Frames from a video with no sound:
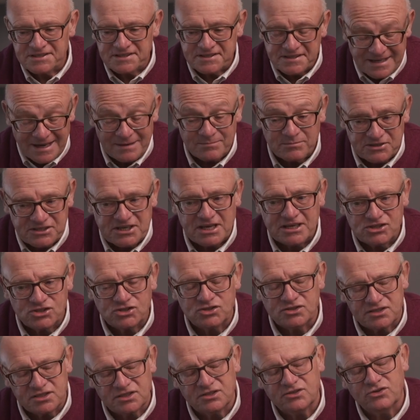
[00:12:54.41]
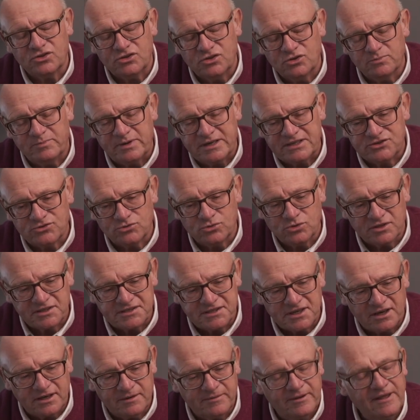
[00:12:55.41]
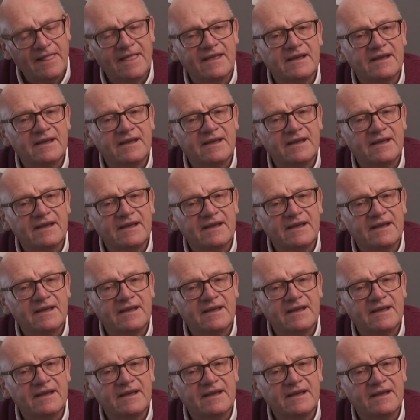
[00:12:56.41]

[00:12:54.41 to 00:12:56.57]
temptation to look at your picture all the time,